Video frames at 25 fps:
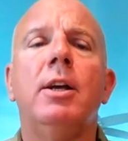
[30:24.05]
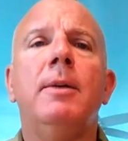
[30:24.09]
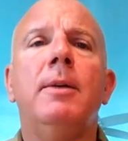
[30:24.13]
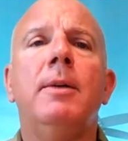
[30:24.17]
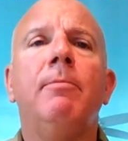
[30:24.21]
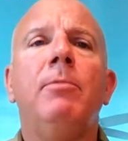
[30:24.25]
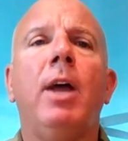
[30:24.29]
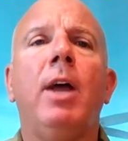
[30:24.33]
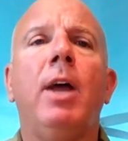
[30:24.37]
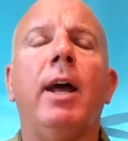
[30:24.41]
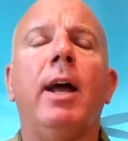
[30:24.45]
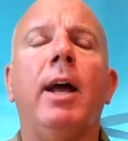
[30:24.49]

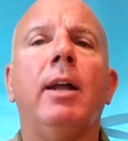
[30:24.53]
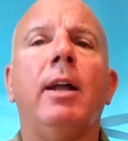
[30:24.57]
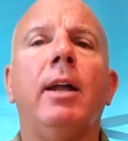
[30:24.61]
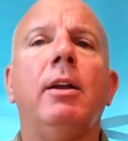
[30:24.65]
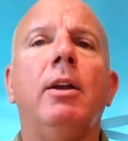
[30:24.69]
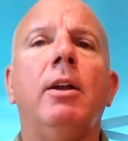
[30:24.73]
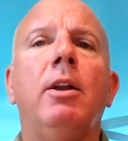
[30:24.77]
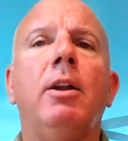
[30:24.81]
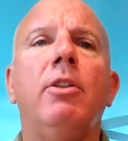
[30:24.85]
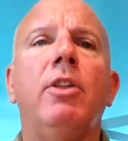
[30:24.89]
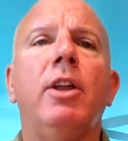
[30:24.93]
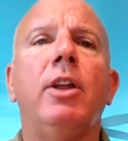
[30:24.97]
And
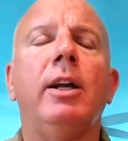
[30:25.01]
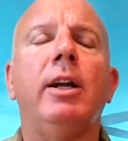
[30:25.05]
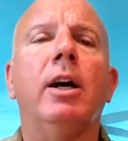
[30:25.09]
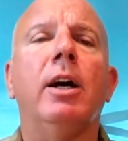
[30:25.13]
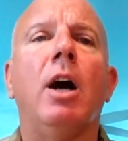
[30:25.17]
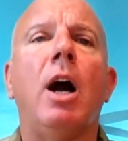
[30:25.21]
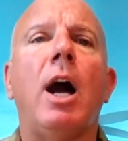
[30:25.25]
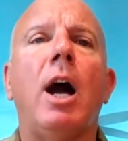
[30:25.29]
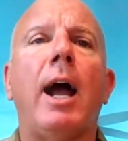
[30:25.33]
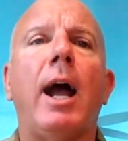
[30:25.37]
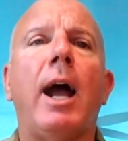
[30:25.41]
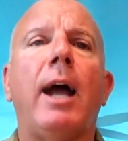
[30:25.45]
the
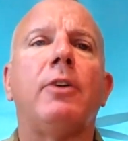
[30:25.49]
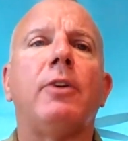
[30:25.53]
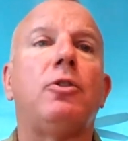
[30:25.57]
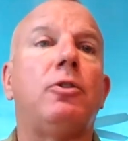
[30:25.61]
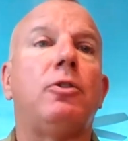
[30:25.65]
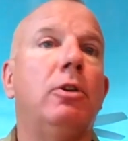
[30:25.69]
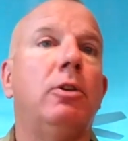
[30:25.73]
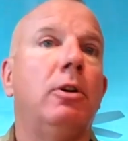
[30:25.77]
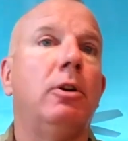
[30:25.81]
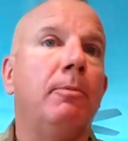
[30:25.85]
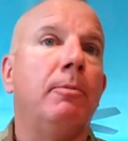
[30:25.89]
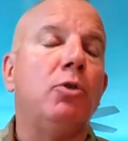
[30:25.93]
last
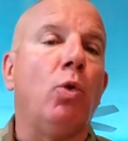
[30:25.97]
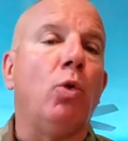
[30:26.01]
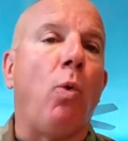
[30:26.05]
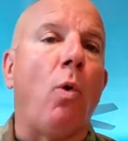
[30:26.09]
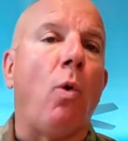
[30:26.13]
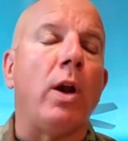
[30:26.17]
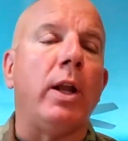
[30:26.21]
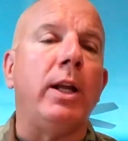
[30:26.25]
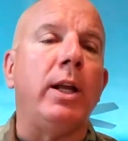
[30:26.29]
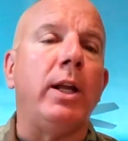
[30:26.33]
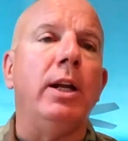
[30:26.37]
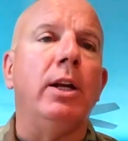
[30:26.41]
20
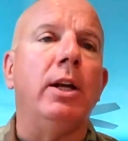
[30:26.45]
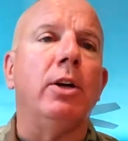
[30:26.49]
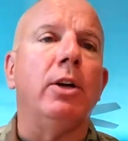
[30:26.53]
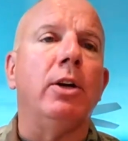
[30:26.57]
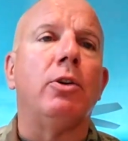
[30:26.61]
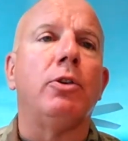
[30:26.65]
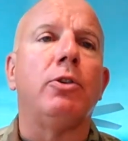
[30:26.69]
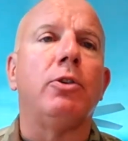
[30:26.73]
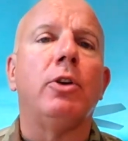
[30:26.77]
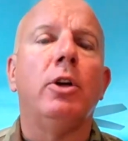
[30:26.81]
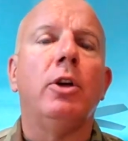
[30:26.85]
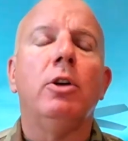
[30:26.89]
years
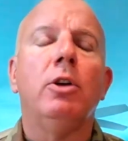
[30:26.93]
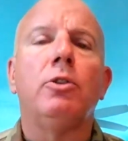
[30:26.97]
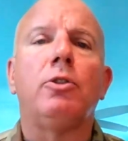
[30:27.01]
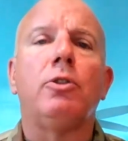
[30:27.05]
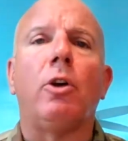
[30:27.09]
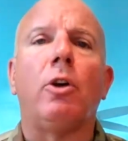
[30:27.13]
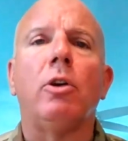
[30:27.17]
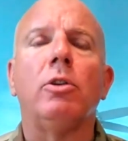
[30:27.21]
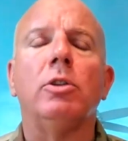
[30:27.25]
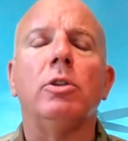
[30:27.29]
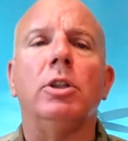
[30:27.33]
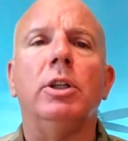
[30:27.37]

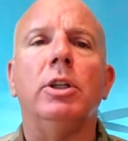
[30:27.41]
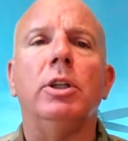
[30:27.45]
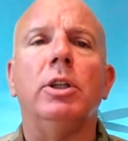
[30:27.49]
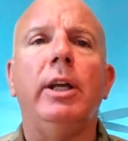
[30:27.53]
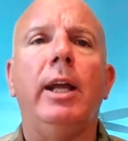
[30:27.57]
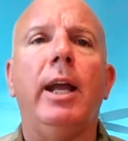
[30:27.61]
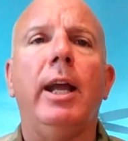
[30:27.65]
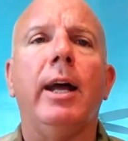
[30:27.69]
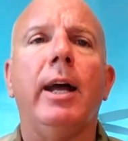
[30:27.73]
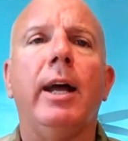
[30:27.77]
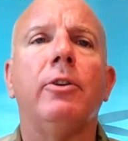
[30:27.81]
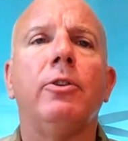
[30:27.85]
certainly
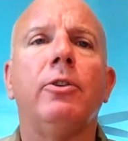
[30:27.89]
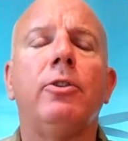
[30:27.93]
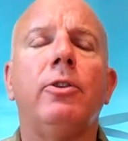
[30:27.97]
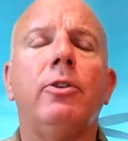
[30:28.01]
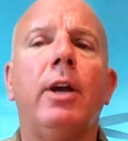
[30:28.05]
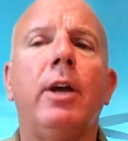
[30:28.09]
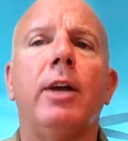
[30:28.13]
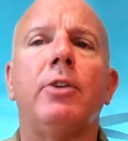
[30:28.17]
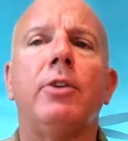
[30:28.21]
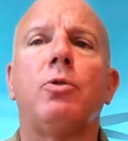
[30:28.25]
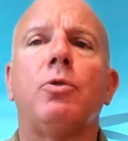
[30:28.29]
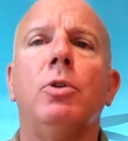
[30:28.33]
has
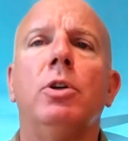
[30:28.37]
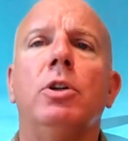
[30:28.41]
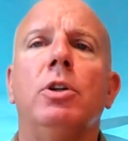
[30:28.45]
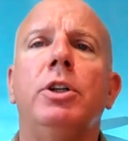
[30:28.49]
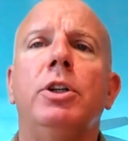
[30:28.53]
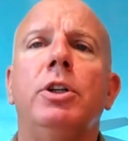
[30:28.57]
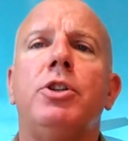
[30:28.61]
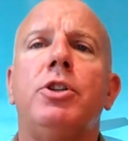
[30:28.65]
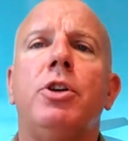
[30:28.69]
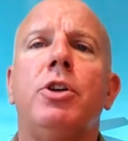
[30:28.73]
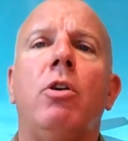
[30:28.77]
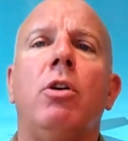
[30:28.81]
really
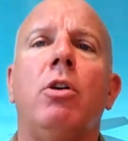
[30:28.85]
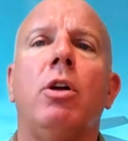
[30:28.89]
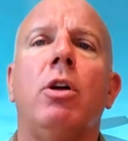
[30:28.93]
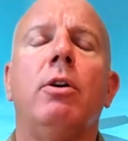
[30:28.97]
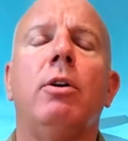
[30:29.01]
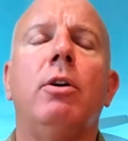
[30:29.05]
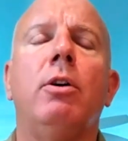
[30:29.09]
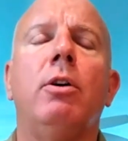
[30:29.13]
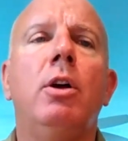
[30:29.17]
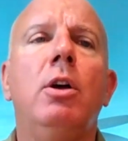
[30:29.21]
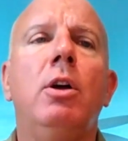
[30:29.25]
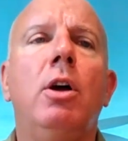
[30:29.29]
shown
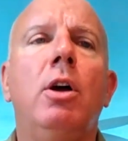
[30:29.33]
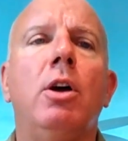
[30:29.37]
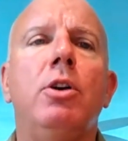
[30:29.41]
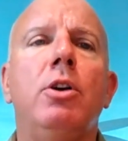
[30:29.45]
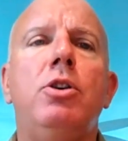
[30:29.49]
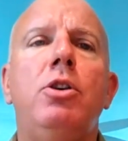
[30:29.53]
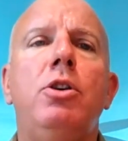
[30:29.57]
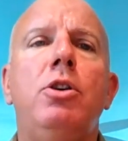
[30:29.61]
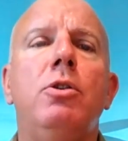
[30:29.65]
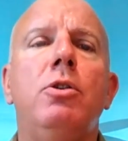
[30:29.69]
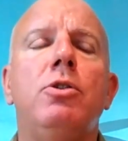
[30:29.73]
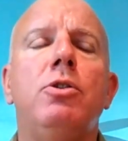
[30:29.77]
a
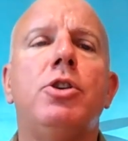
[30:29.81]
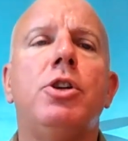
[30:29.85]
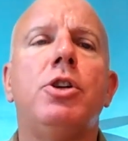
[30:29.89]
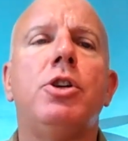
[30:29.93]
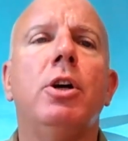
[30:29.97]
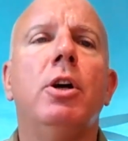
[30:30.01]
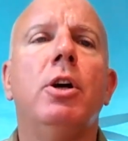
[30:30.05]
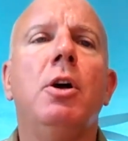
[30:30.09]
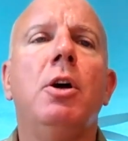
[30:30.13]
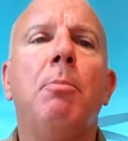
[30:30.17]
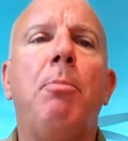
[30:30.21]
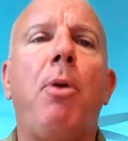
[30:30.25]
huge
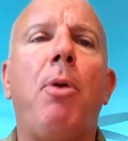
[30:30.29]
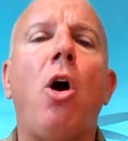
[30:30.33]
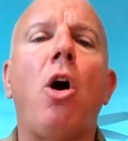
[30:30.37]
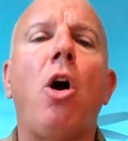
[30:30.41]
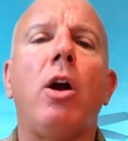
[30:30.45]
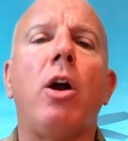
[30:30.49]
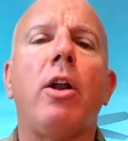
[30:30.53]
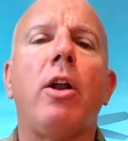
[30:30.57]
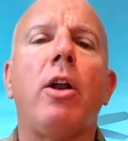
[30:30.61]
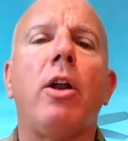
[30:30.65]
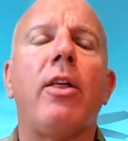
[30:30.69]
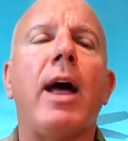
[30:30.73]
part
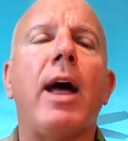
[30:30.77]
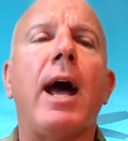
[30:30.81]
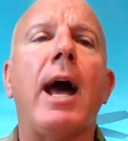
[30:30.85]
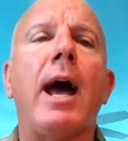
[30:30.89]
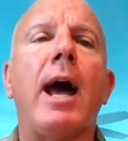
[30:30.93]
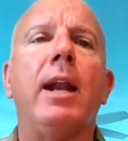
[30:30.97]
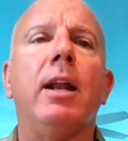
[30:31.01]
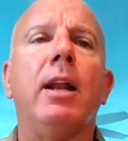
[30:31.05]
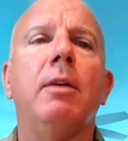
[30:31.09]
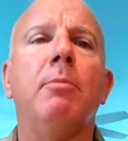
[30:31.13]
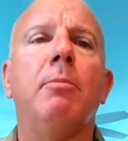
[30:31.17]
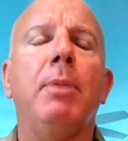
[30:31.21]
of that,
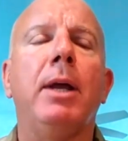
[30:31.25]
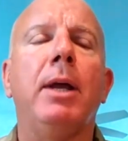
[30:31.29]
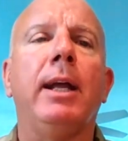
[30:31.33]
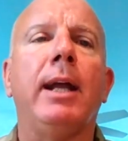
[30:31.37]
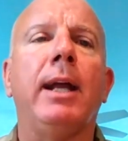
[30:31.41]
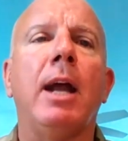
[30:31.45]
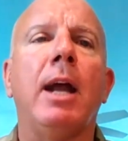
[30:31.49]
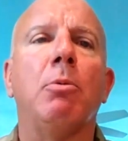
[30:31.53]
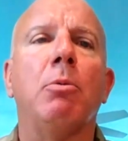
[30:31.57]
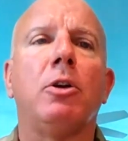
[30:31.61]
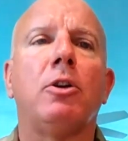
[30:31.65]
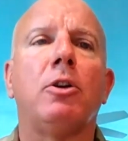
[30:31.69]
and being
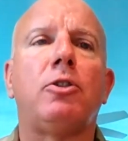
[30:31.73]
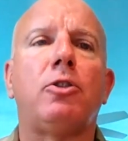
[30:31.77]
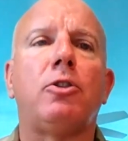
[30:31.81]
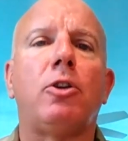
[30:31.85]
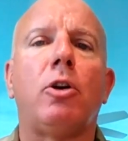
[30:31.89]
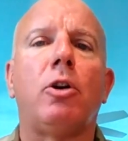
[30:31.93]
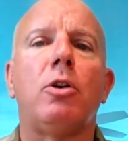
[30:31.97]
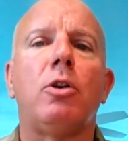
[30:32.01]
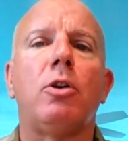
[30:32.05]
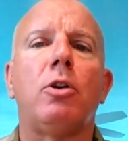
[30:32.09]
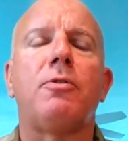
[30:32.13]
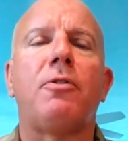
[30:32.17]
able to
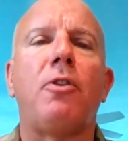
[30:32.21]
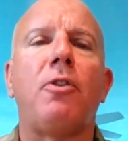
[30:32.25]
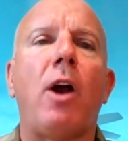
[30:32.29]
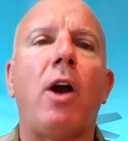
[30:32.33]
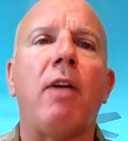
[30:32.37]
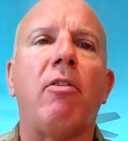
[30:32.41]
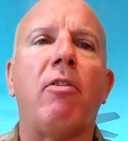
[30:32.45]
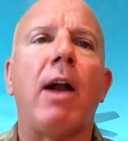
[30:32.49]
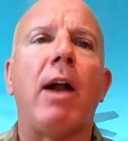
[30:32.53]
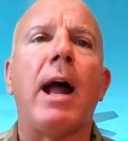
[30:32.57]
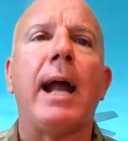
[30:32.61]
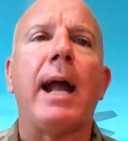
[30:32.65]
surge for
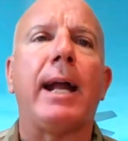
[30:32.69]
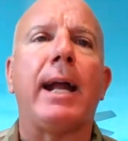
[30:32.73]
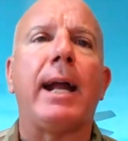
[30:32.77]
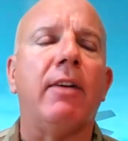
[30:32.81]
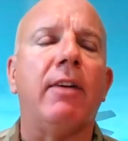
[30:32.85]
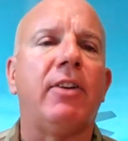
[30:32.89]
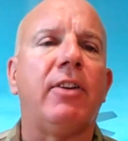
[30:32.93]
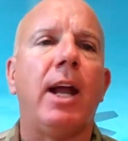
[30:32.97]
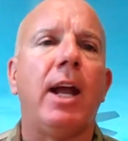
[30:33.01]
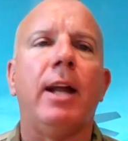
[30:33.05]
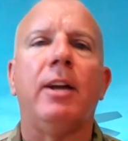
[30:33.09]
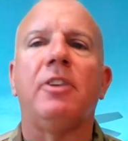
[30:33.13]
Iraq,
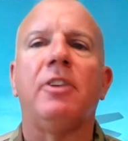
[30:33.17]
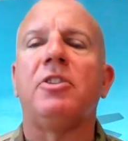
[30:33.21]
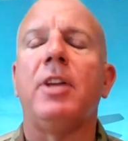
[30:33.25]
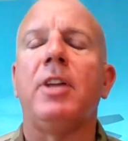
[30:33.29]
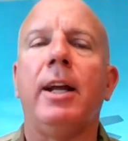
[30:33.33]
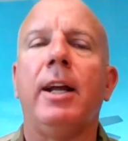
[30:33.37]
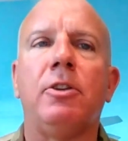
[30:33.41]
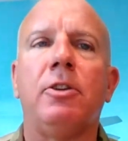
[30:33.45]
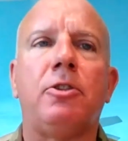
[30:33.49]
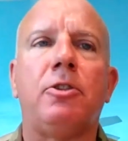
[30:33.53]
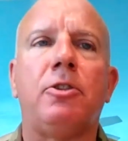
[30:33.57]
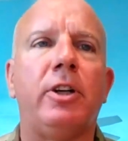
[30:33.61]

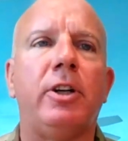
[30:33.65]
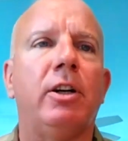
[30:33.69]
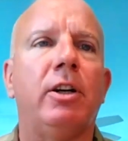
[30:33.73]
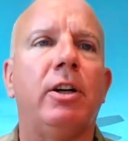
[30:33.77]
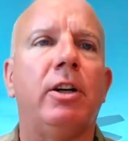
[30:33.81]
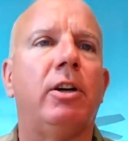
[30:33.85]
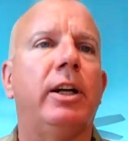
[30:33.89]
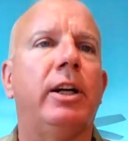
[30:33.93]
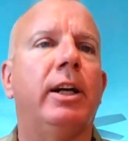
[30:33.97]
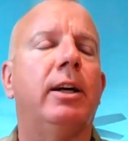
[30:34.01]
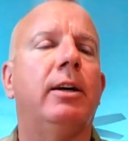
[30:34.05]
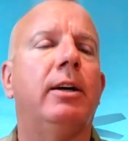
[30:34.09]
Afghanistan,
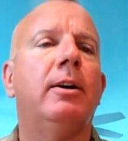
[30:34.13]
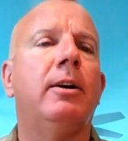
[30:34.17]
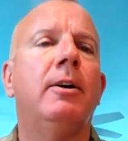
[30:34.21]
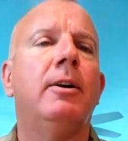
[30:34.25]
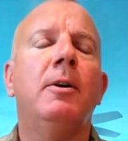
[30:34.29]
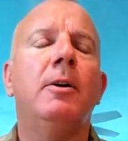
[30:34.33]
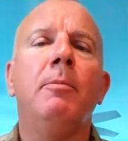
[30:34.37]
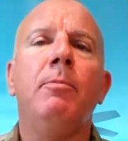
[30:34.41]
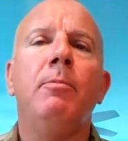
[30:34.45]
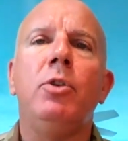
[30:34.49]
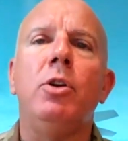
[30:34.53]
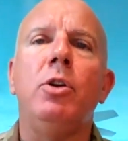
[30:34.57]
Syria,
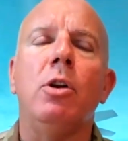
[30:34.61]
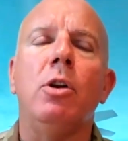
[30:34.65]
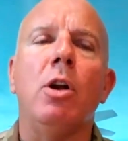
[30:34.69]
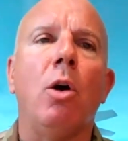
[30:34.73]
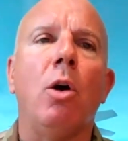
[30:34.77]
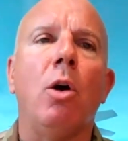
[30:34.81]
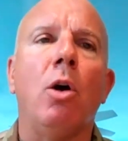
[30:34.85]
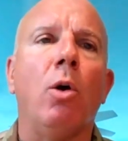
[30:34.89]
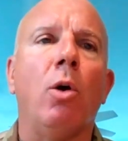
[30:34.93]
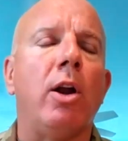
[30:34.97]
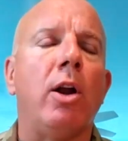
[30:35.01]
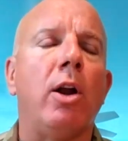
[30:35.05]
and
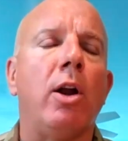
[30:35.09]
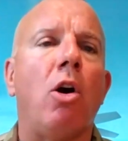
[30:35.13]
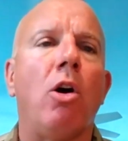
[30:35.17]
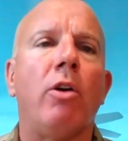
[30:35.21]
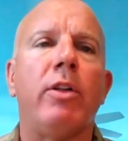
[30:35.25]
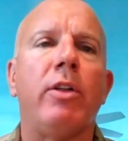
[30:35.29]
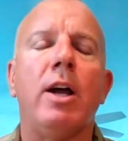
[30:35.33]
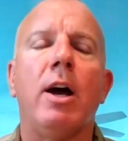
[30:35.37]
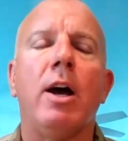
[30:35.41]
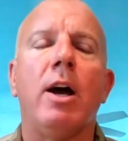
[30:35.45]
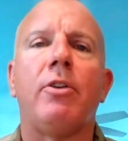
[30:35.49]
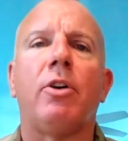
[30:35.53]
all the
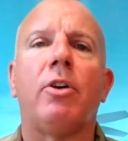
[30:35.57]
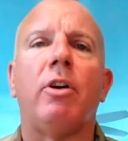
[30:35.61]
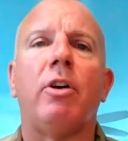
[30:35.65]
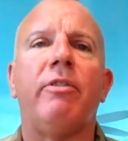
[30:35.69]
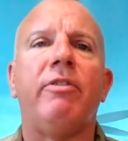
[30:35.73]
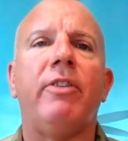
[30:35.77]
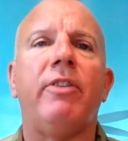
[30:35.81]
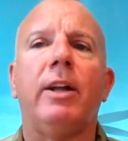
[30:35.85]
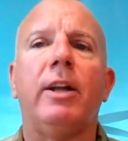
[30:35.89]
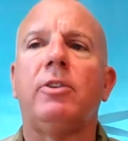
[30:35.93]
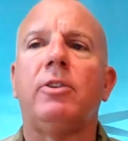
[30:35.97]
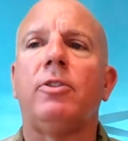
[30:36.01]
other
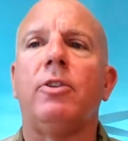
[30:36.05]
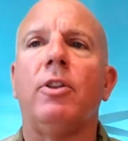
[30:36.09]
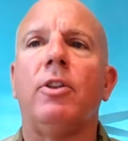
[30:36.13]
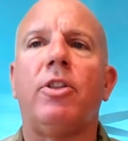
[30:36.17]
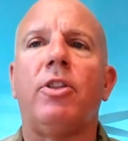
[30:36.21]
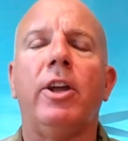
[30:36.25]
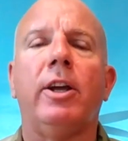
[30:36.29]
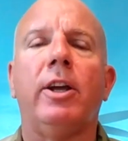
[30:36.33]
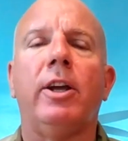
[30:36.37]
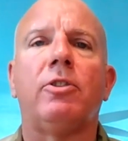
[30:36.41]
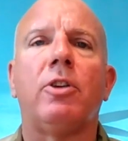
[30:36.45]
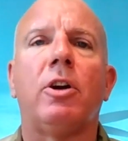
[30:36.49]
events and
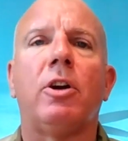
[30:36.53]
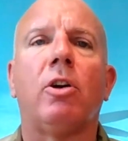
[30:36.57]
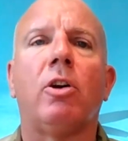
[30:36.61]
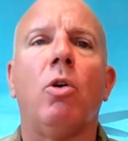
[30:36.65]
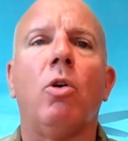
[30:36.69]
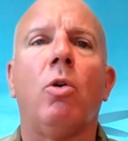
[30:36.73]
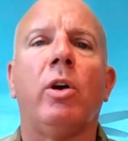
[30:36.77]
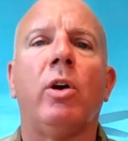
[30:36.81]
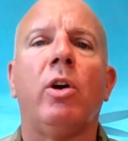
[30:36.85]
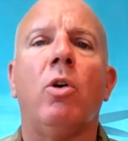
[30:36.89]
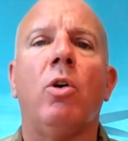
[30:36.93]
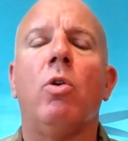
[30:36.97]
things that are
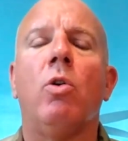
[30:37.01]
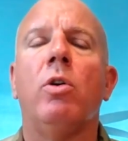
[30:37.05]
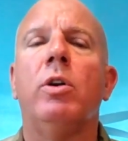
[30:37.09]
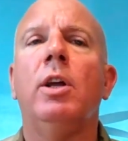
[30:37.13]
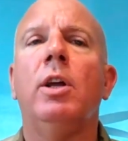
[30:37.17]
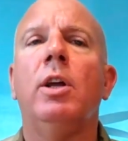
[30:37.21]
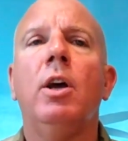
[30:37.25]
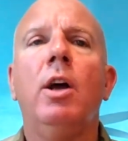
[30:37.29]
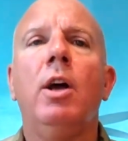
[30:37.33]
going on.